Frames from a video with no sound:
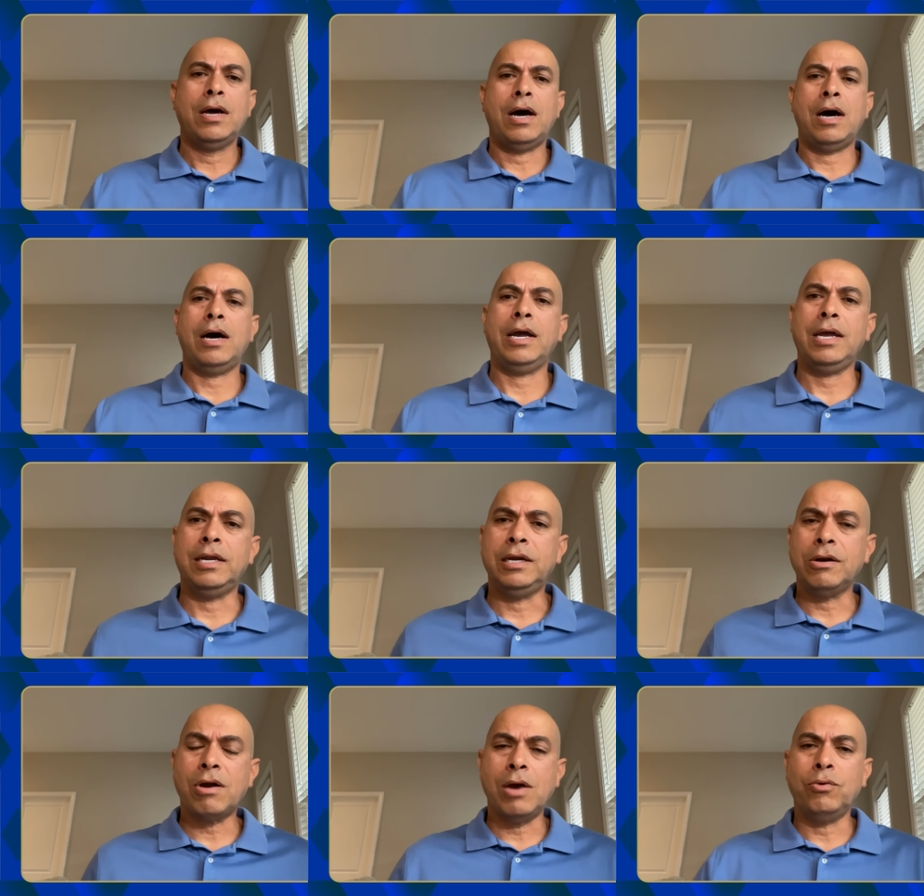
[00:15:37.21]
And
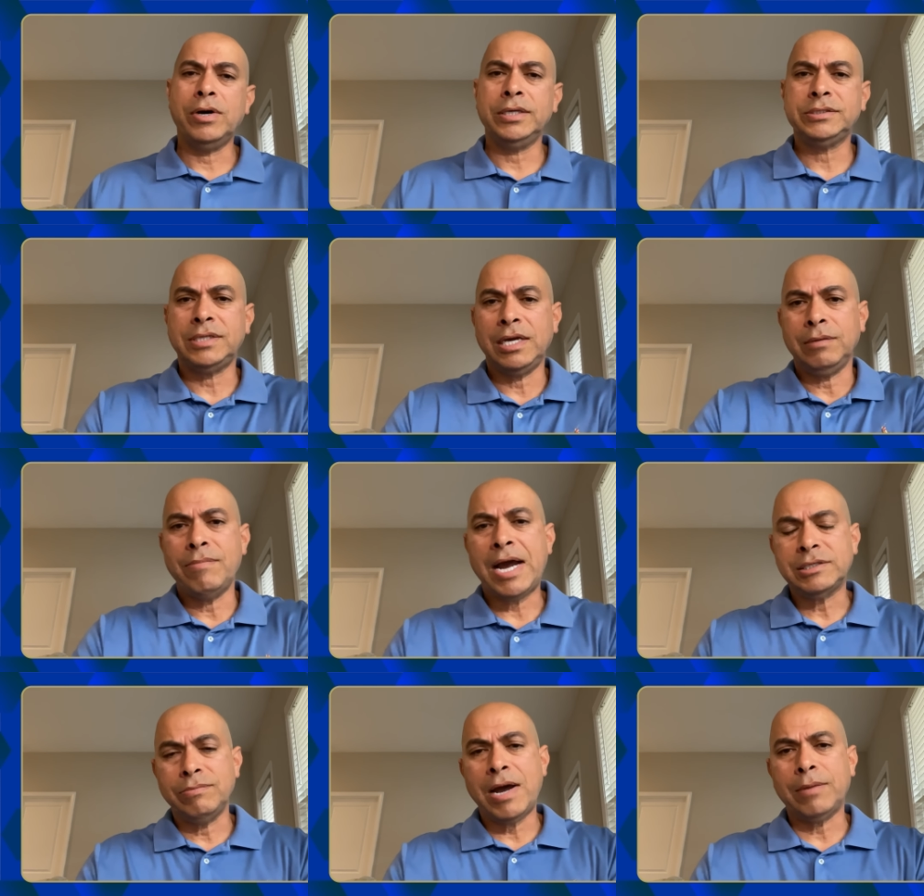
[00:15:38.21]
here I was taking
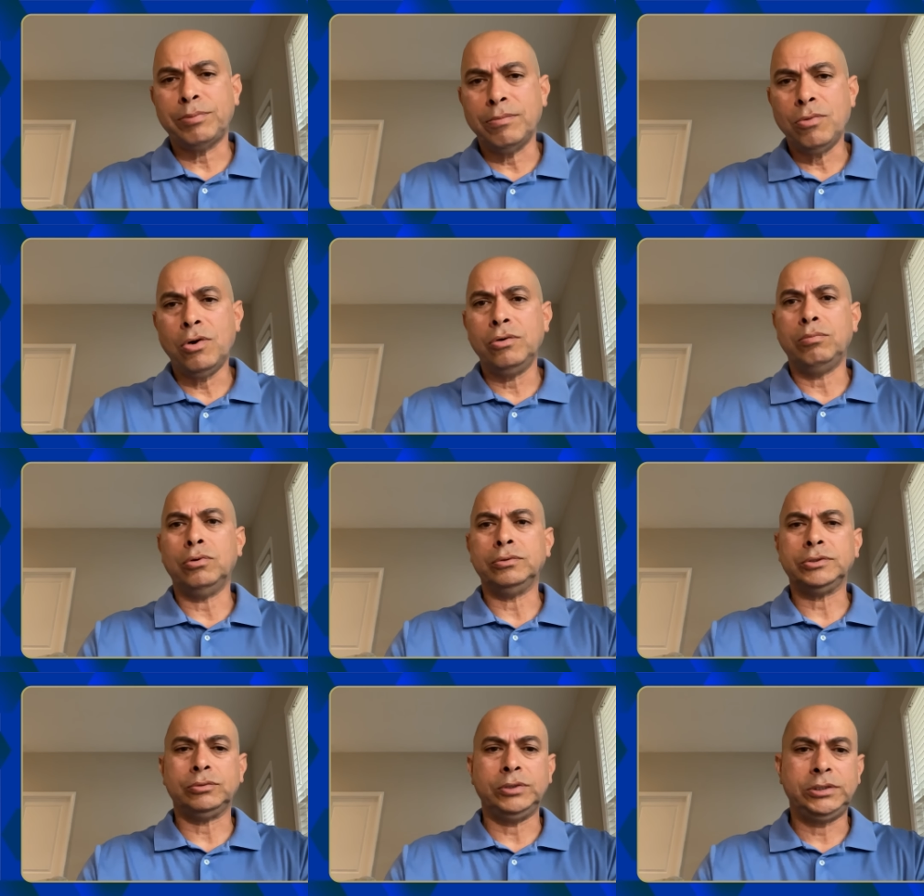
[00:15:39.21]
back-to-back
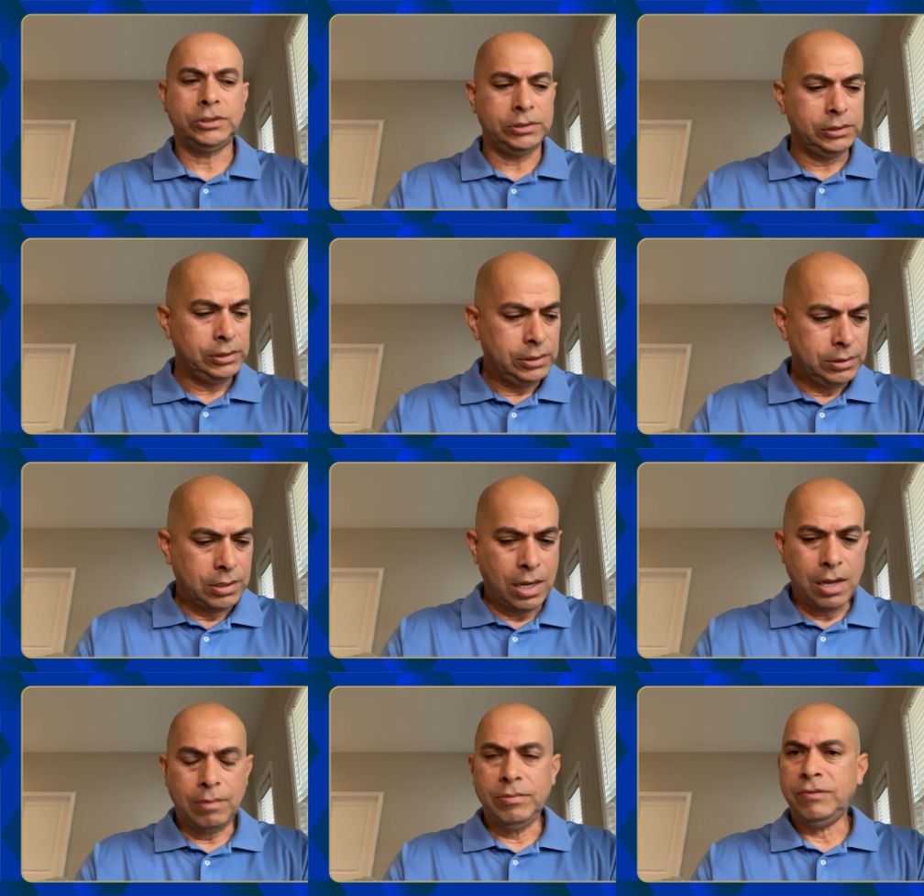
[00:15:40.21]
promotables, which
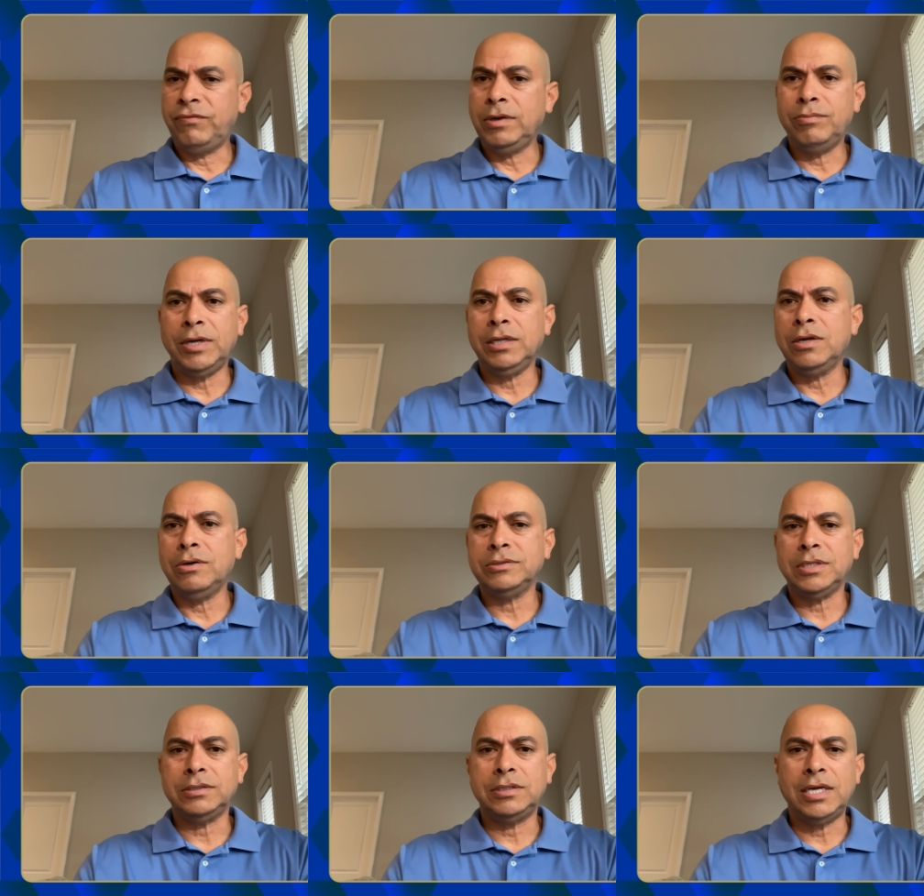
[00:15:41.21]
if anybody
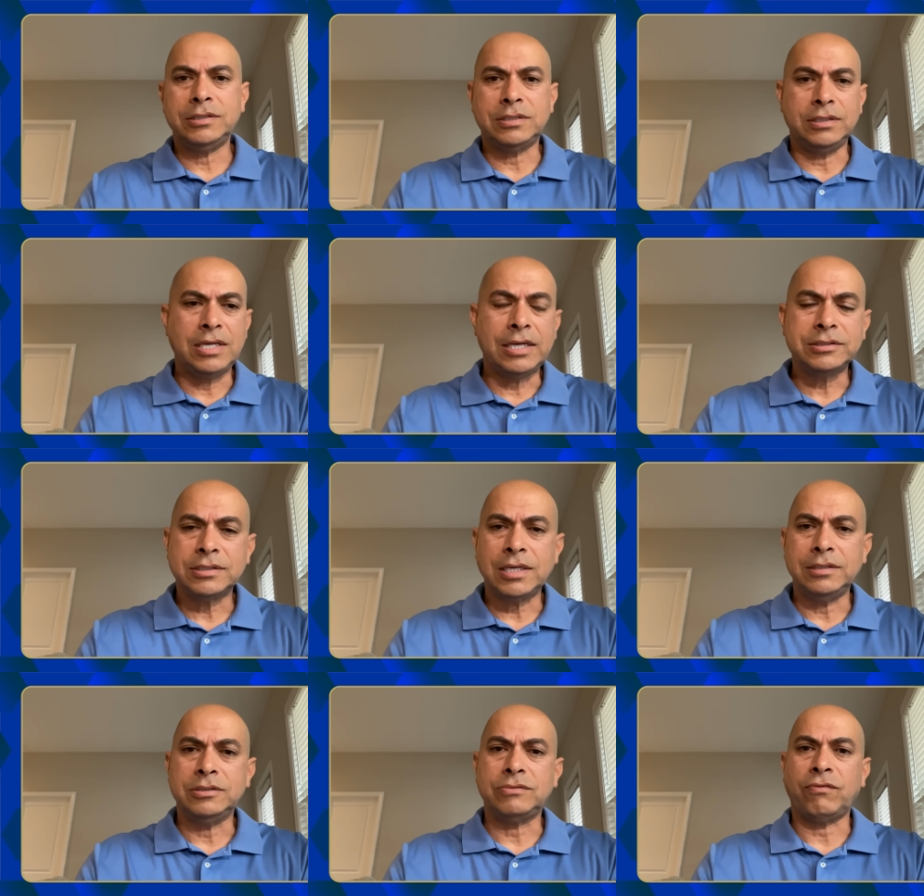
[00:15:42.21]
knows, that's a death
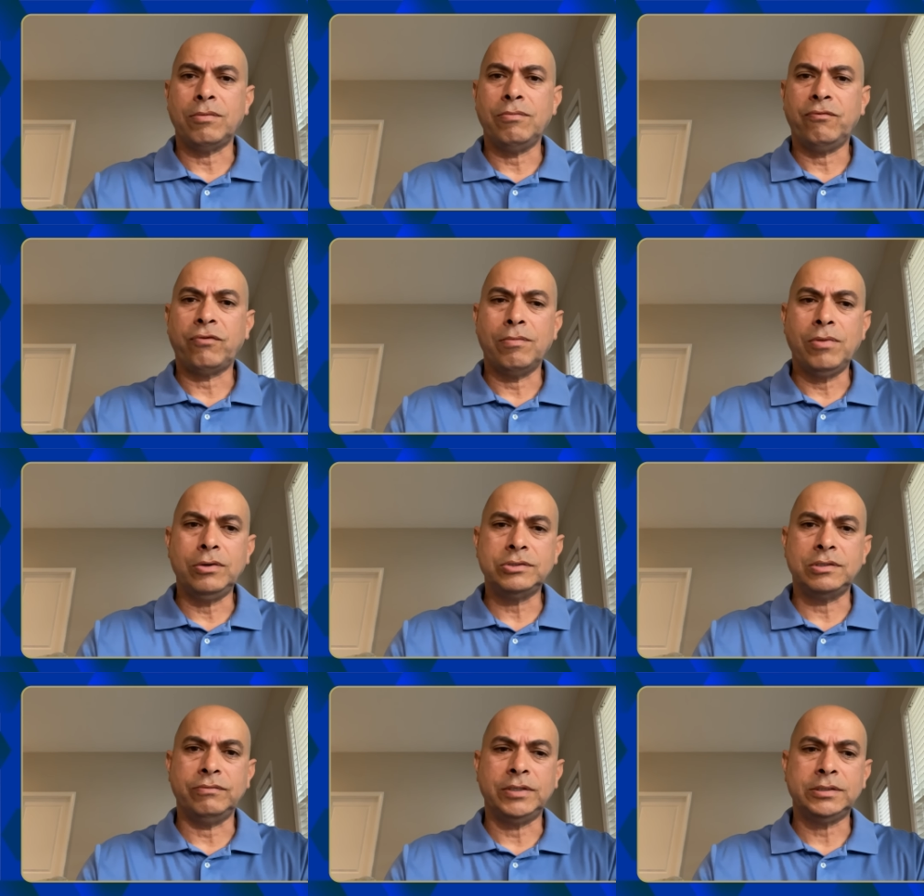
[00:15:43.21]
sentence for
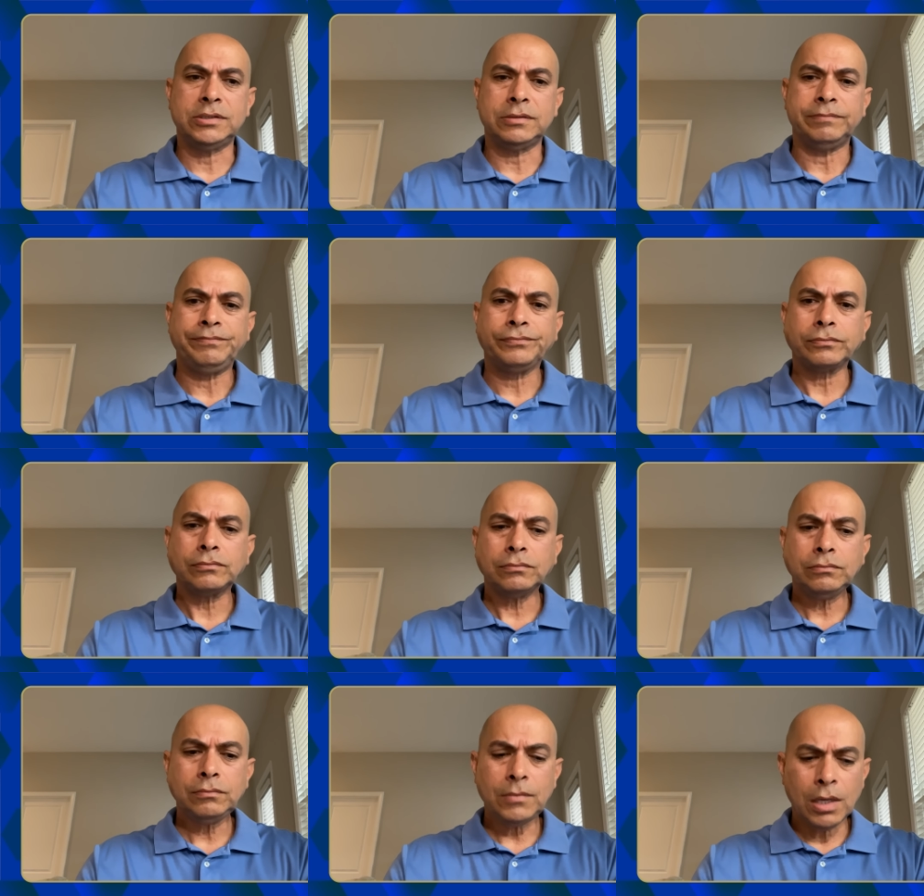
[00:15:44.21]
most of us.
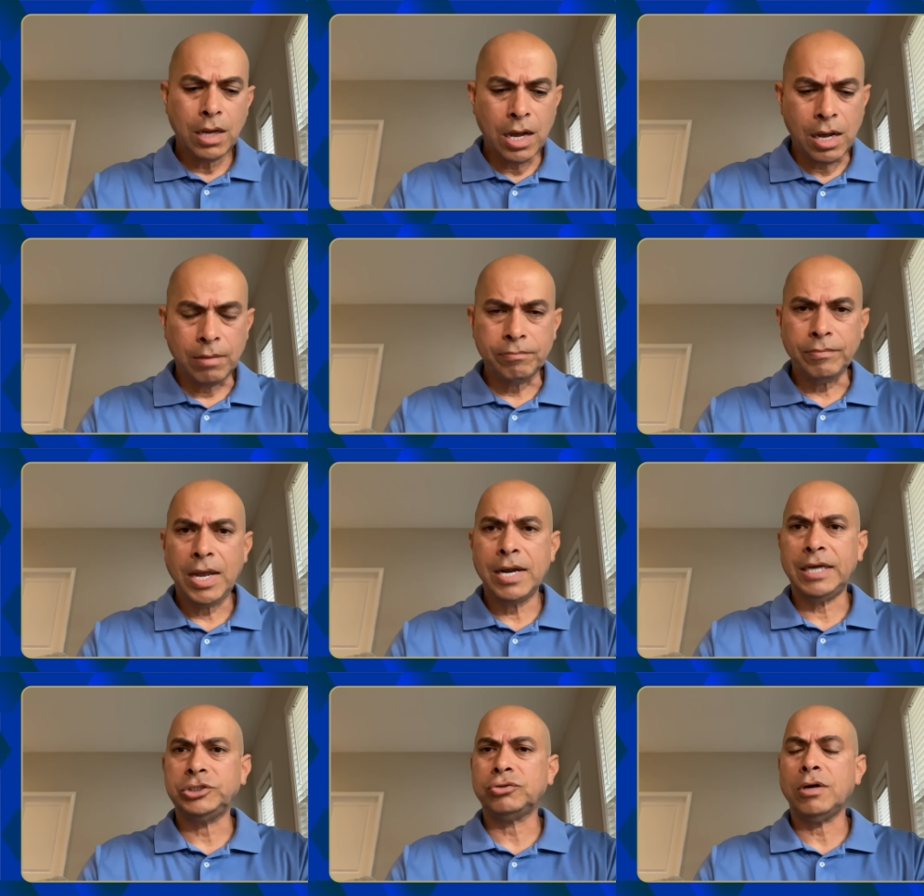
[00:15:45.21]

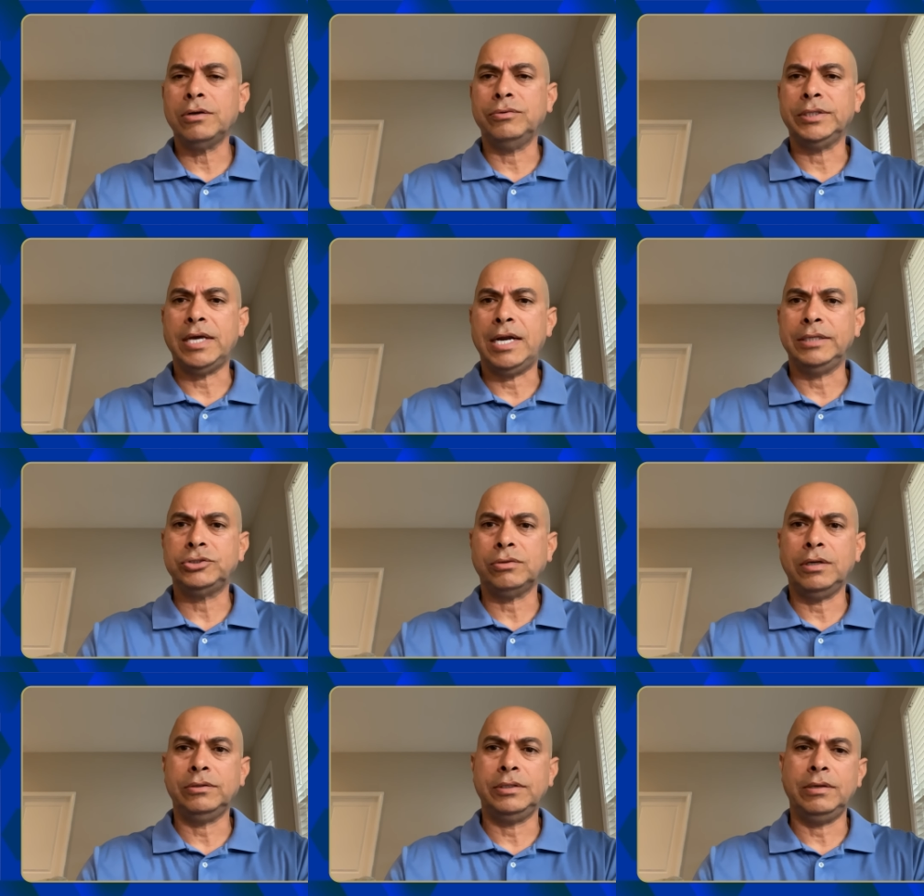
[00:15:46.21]
And I struggled with that. I
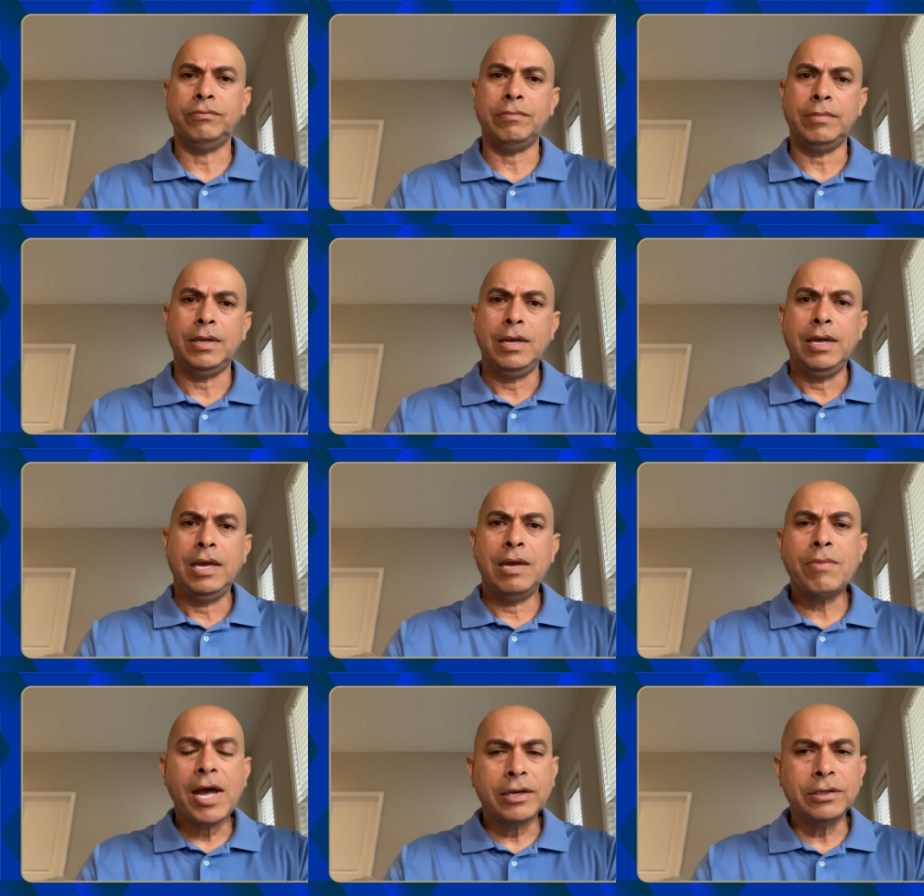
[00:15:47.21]
struggled in,
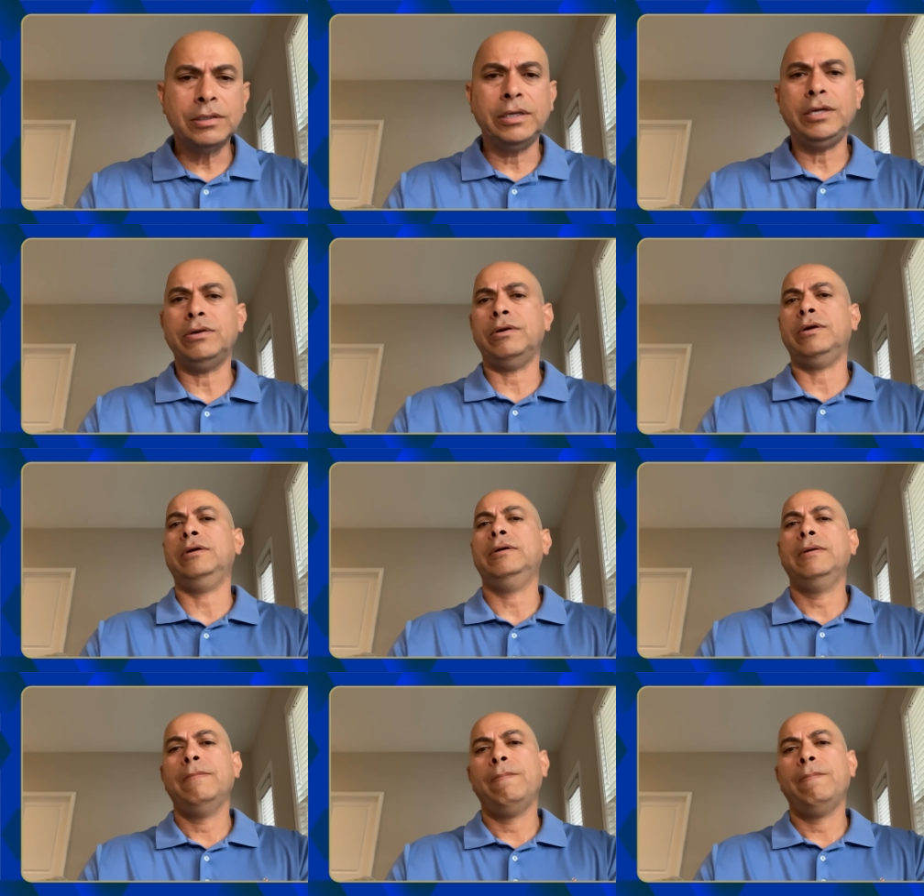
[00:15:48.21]
am I a good leader?